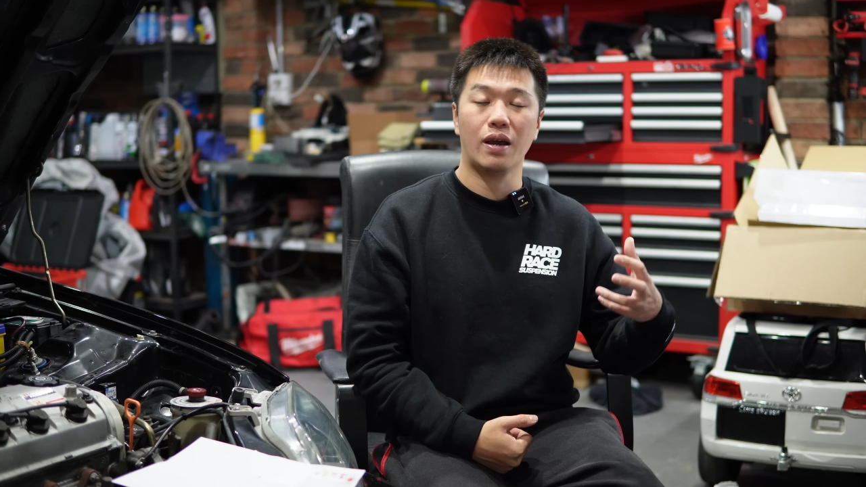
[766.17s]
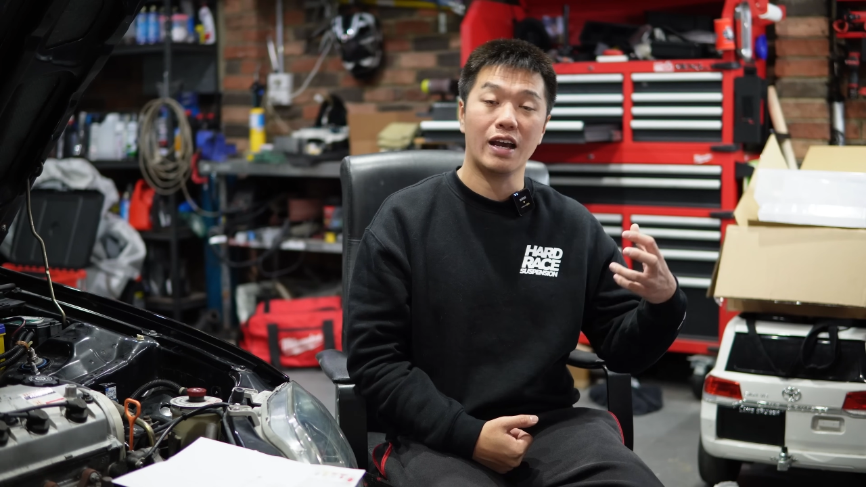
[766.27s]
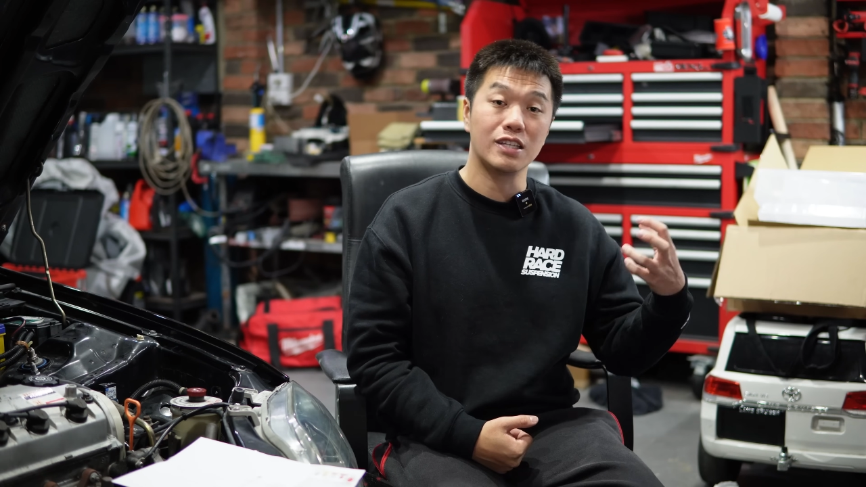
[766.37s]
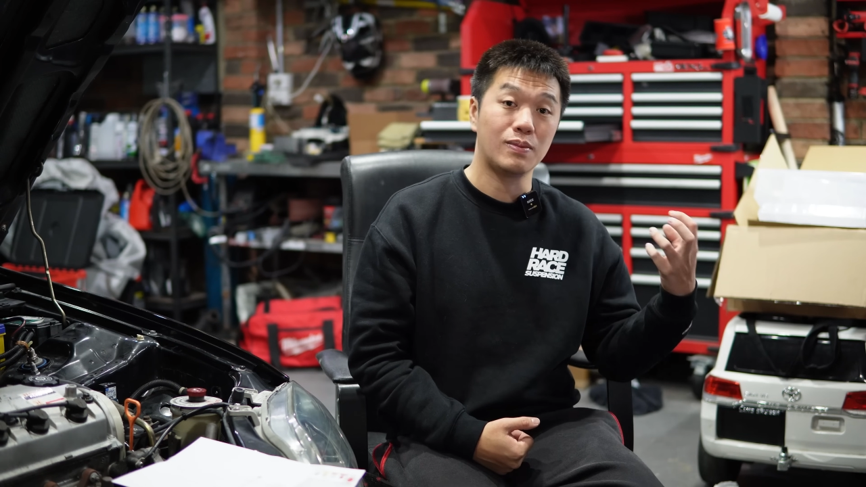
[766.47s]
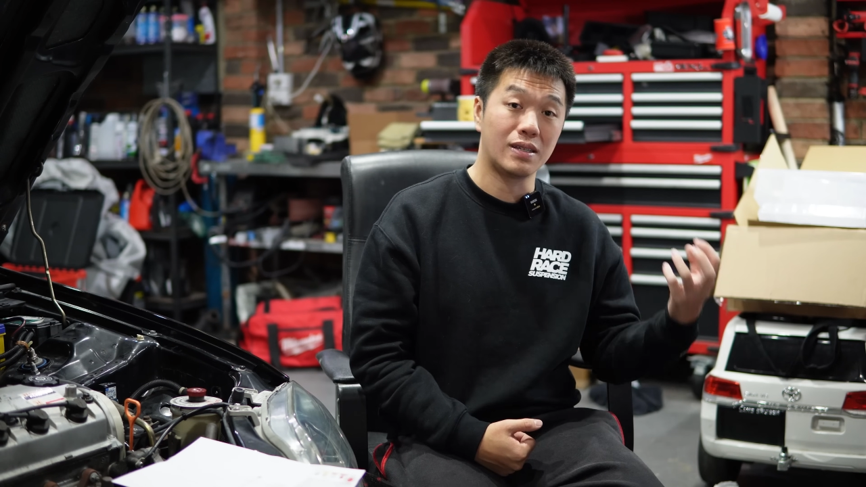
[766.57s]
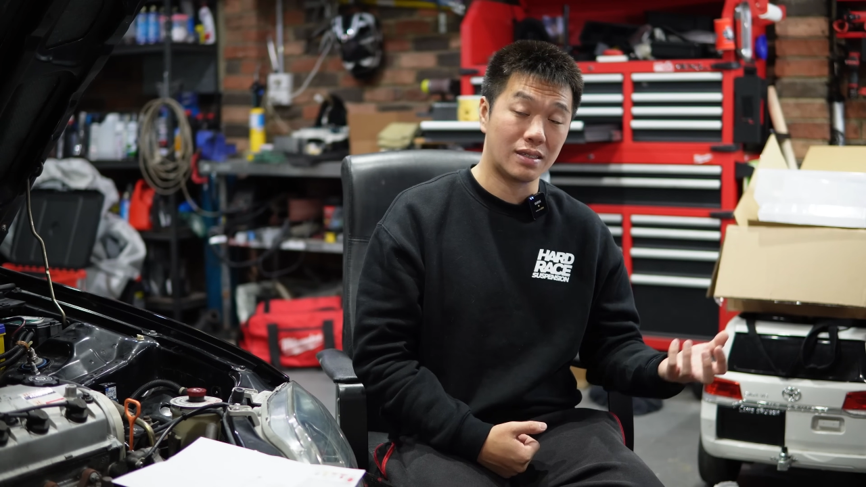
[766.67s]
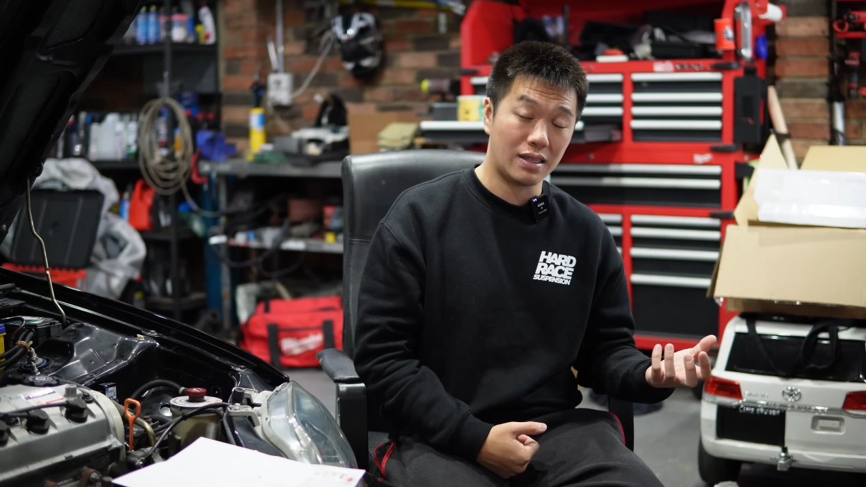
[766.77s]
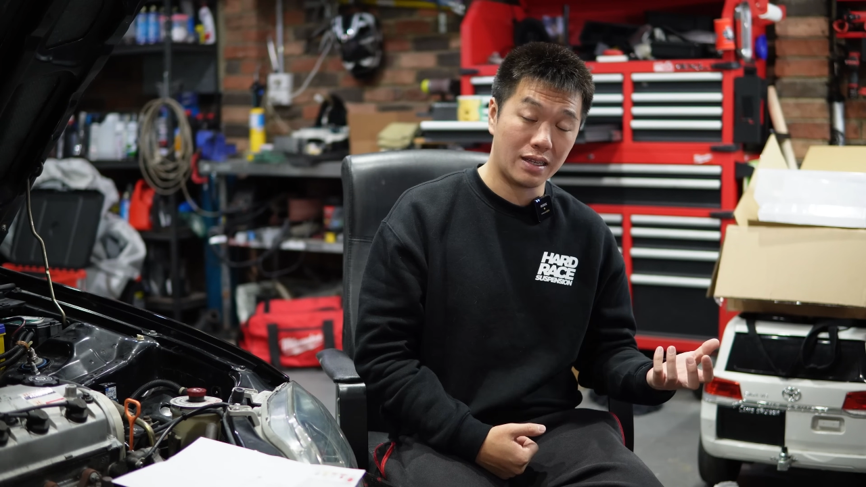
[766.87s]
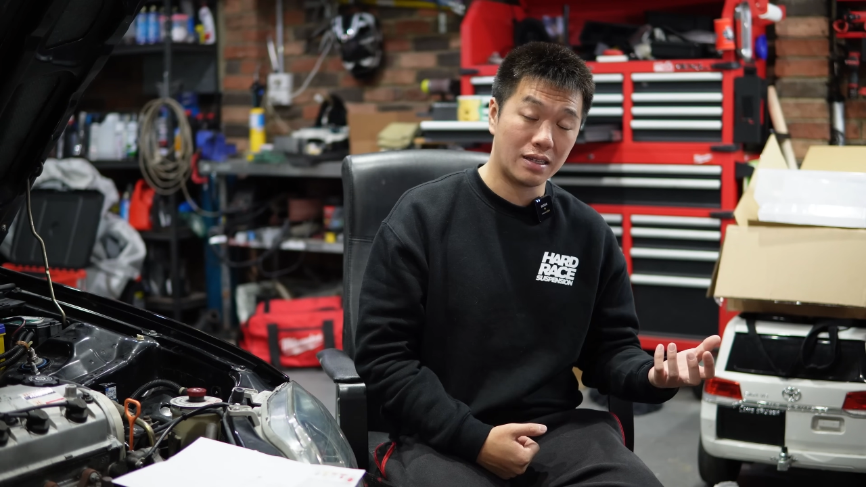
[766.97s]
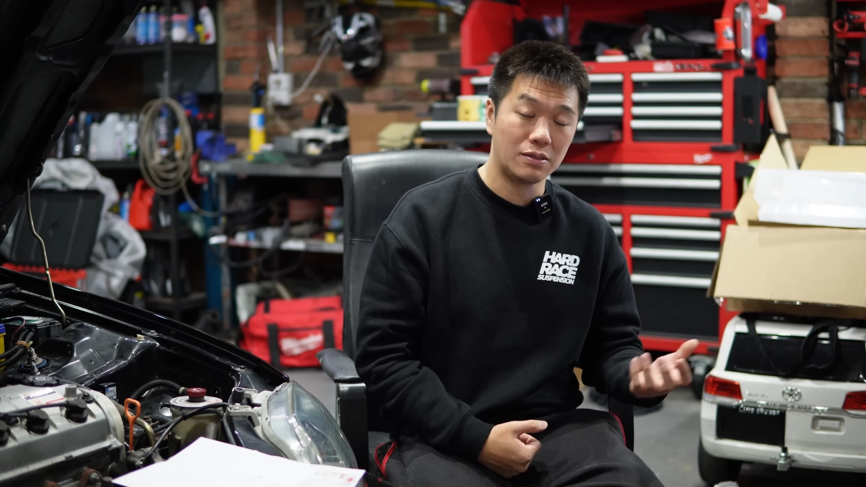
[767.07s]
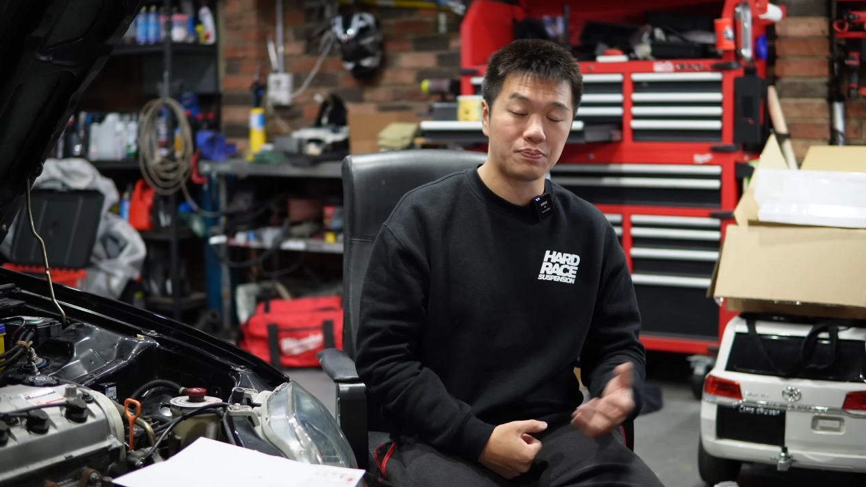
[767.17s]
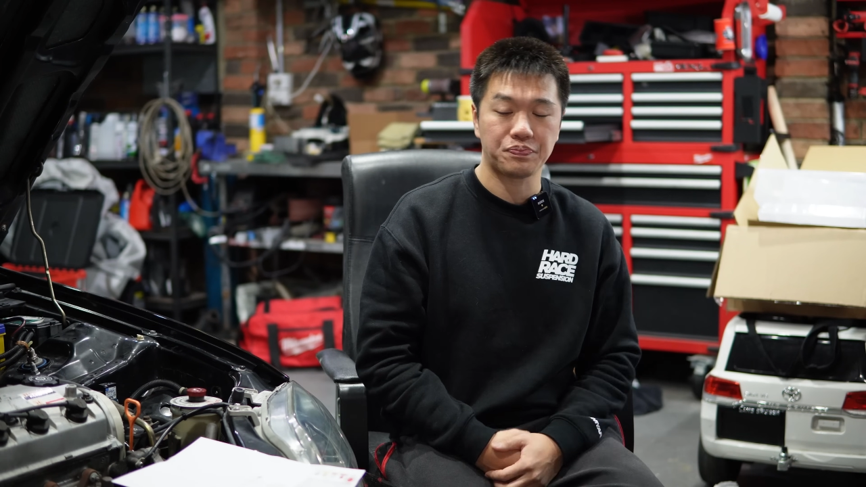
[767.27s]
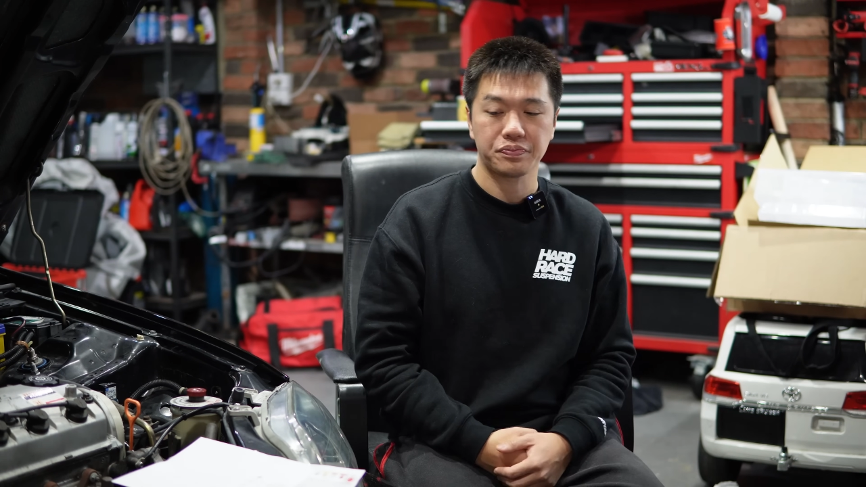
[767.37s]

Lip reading: has been deleted